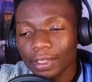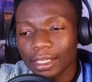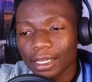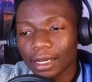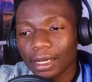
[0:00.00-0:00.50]

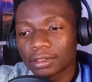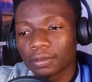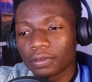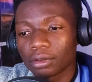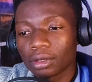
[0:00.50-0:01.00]
yeah, I
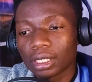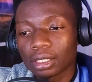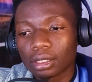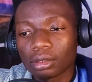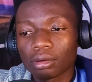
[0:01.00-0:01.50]
do feel
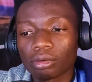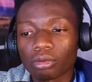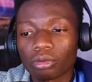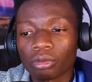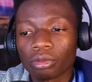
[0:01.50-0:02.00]

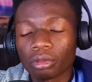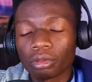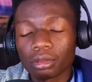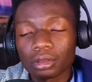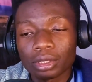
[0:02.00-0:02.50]
like,
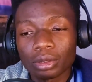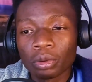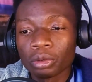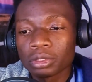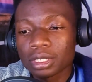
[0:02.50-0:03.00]

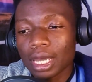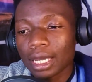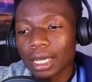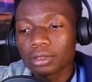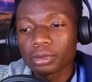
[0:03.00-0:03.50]
we will see,
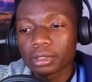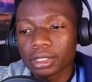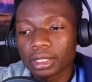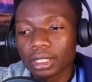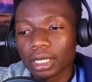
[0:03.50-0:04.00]
I guess we will
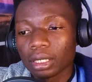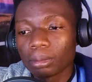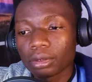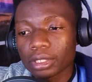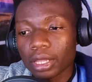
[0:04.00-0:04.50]
see,
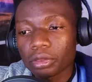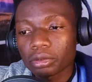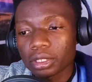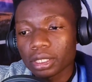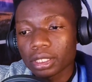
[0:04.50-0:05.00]
because I
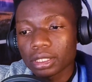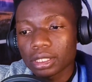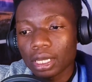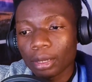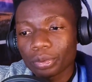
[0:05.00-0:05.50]
thought
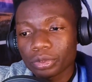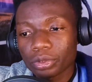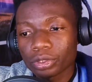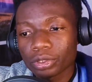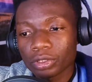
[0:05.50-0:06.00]
this
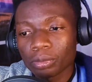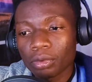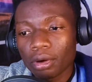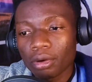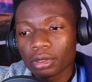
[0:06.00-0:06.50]
episode was
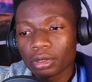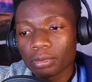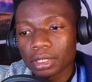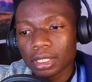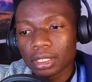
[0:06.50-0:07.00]
more going
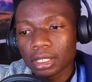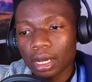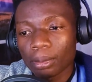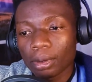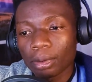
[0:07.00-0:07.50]
to be
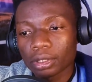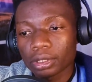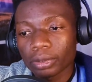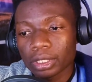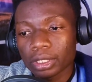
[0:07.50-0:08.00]
setting up
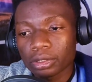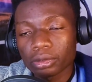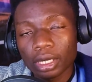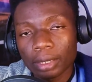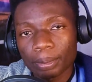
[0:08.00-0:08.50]
about what is
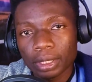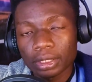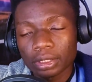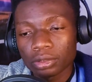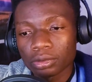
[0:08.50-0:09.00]
going to
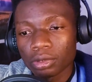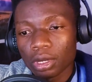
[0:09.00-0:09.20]
happen in